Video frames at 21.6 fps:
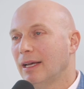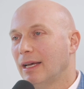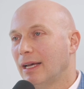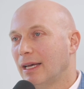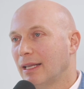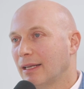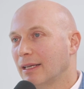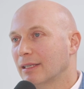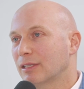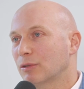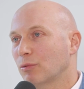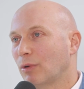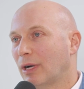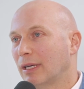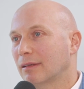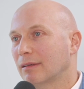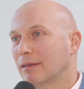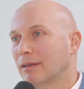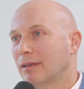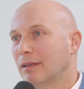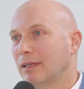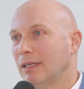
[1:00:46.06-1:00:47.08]
And guess
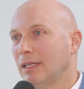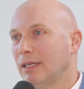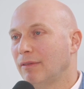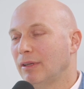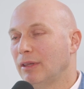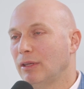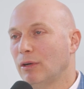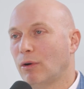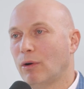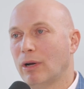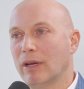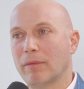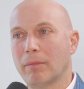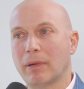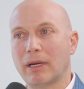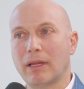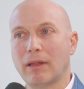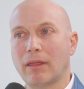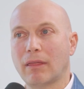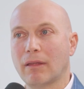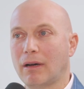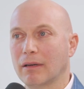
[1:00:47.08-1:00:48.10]
what? Even though
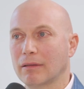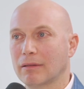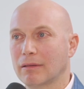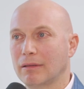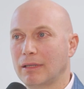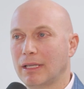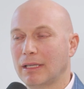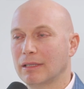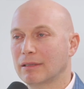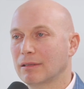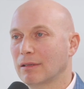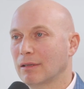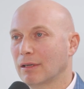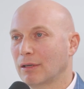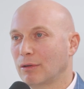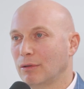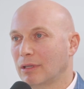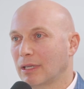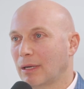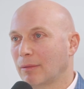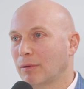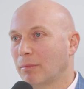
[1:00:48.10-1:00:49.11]
everybody thought that it's not a
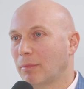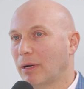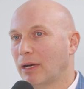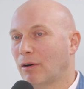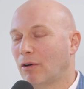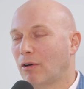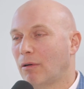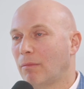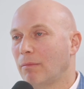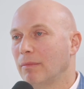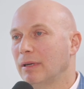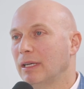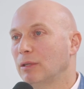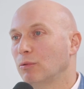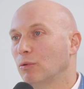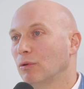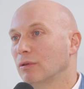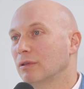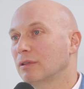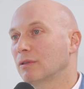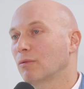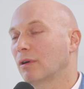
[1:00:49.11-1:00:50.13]
good time to buy a home, it
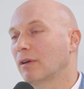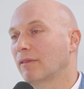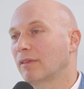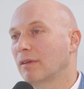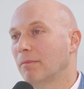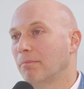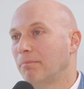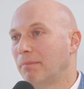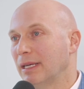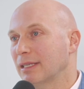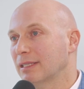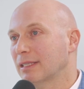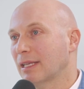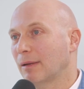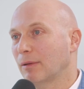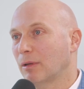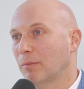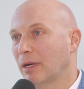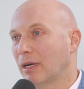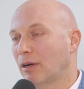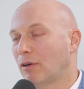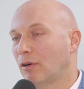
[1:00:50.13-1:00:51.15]
was one of the best times
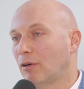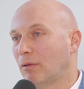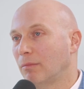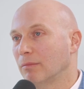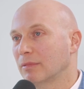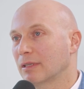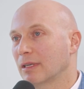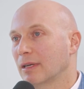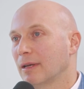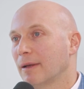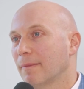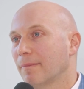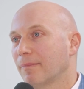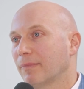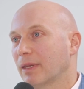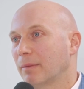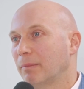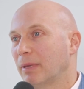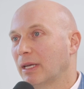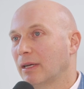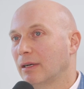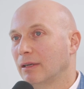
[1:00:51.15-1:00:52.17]
to buy homes
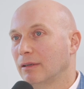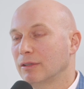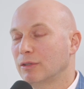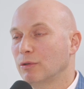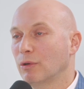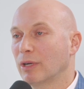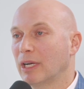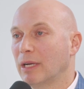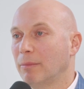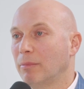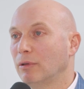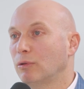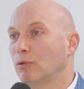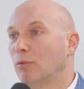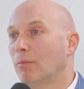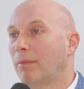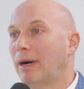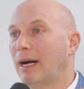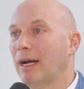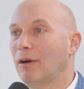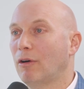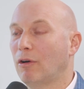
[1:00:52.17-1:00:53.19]
because you're able to
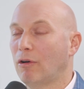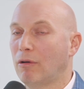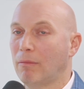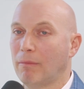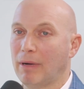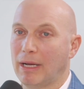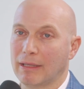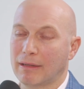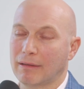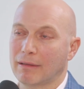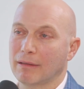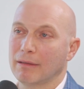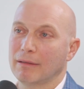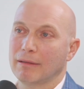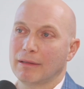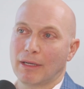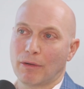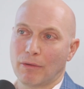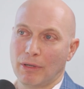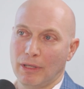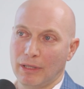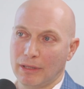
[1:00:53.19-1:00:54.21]
buy a home at
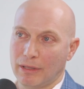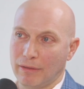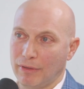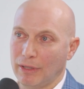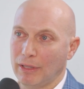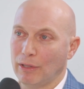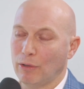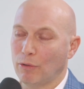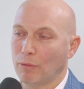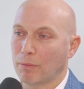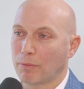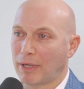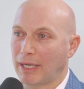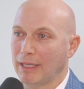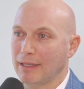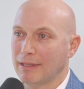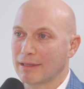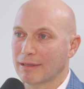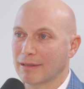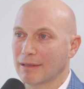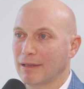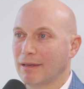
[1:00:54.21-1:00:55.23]
a relatively low
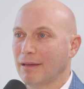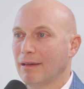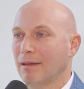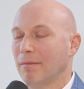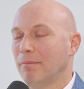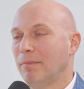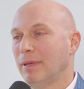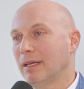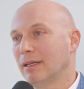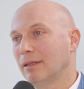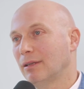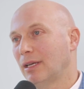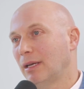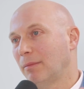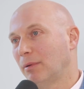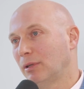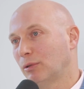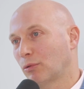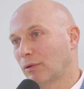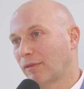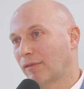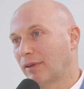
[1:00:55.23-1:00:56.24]
price, being able
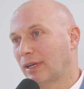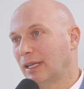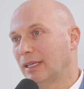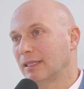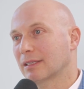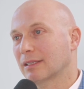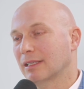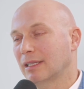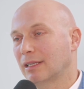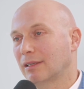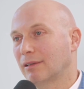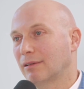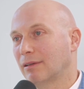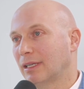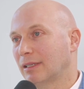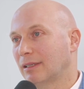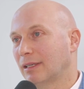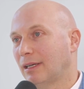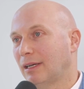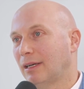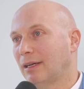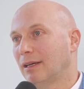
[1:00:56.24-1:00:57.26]
to refinance later
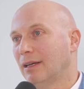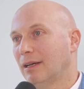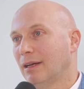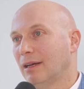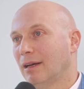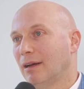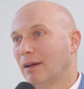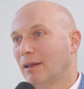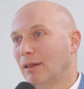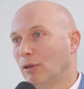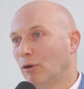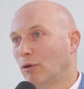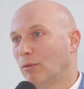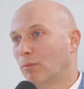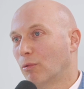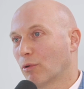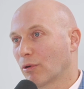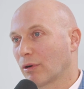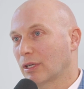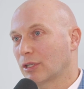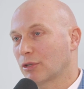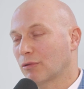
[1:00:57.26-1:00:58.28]
at low
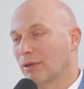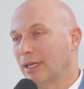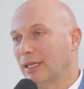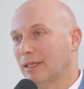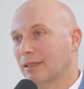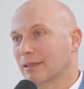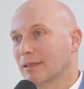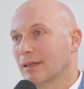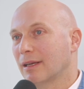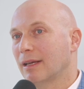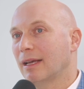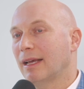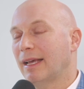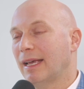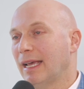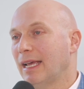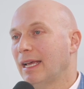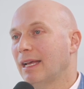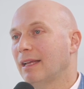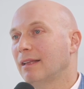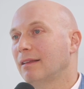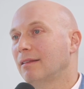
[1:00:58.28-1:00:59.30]
mortgage rates,
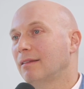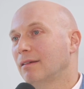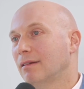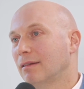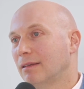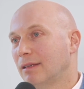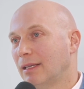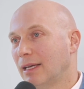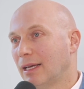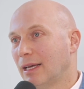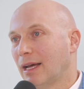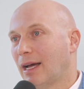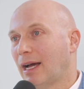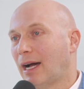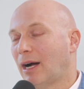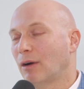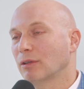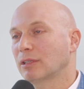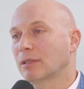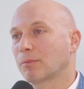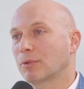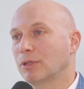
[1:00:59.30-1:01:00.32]
and the
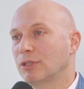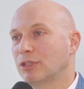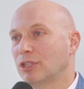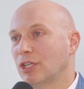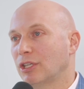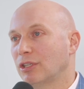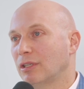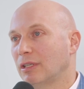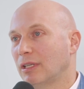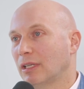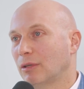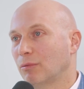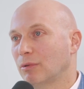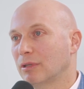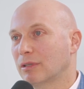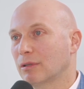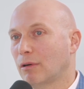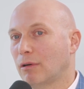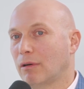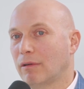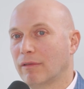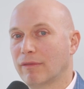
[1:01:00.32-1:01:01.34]
house appreciation that we
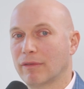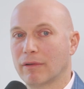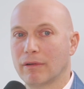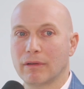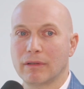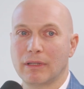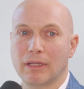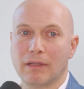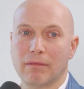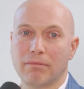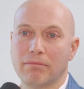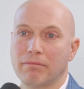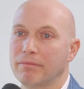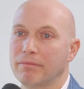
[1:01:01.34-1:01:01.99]
saw over the